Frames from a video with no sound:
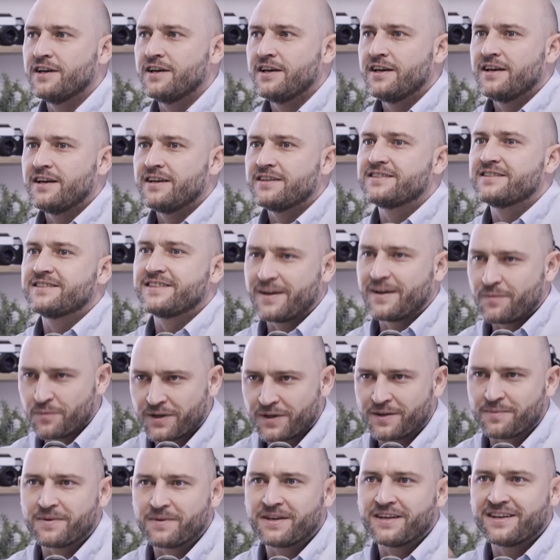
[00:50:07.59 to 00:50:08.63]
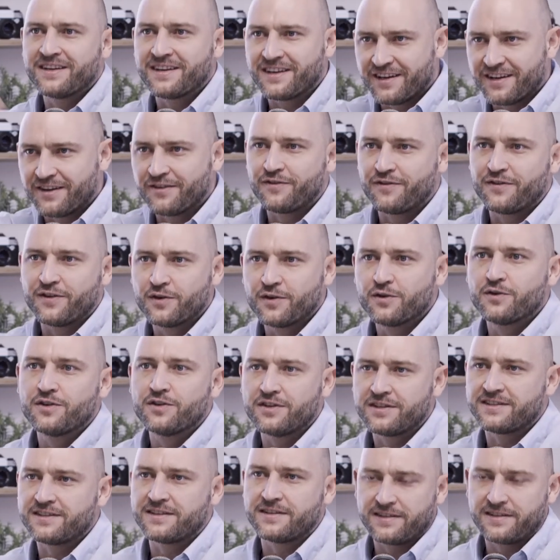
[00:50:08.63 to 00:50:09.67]
same with me, yes.
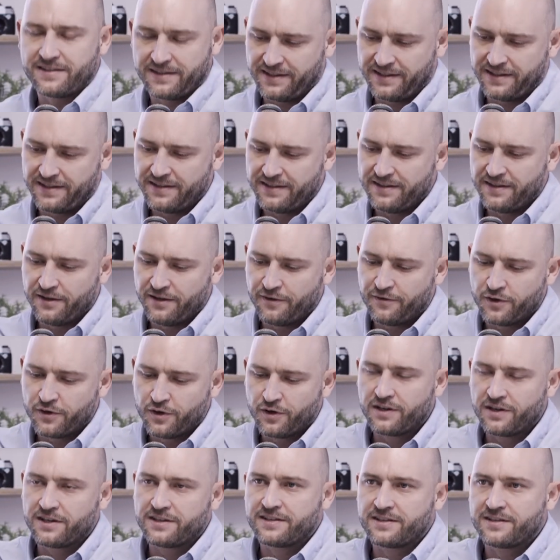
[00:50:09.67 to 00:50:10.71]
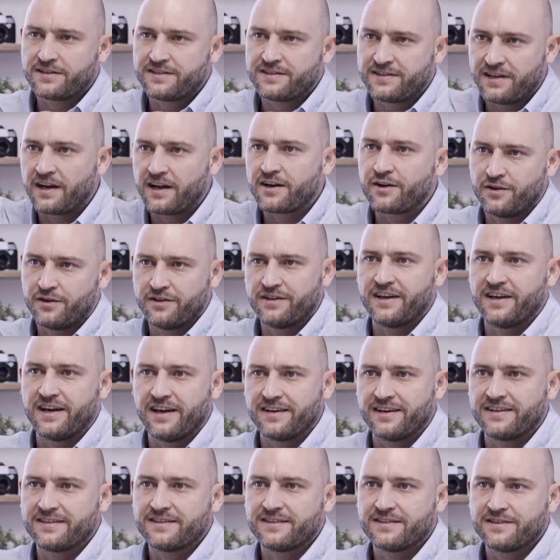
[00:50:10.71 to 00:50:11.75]
If you are stuck on
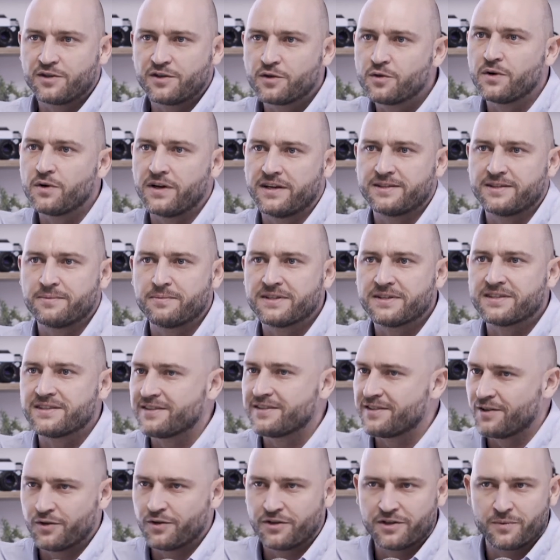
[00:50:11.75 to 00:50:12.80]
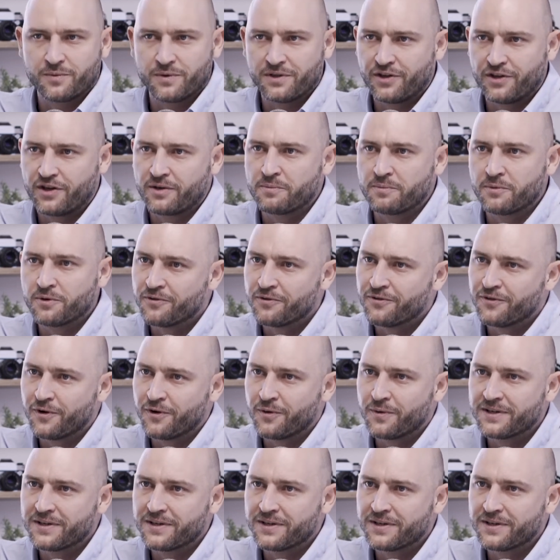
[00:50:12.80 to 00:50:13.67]
that, you as a business owner will not move forward.